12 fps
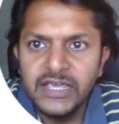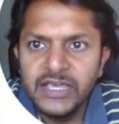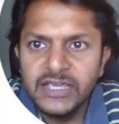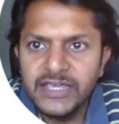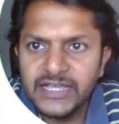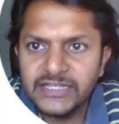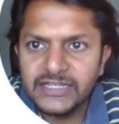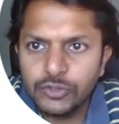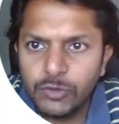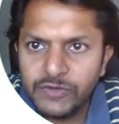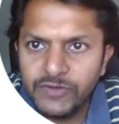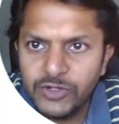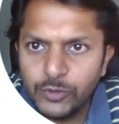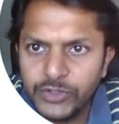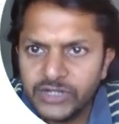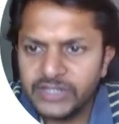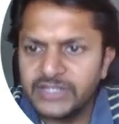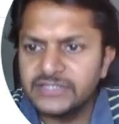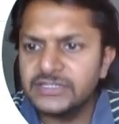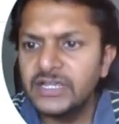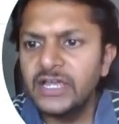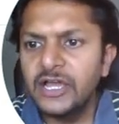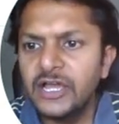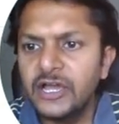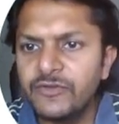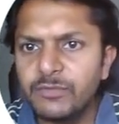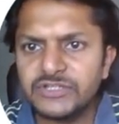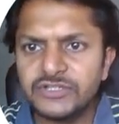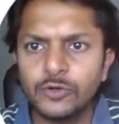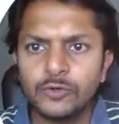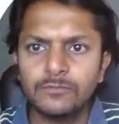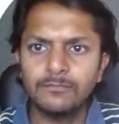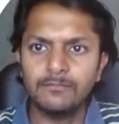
Yes, so what we do here is we must know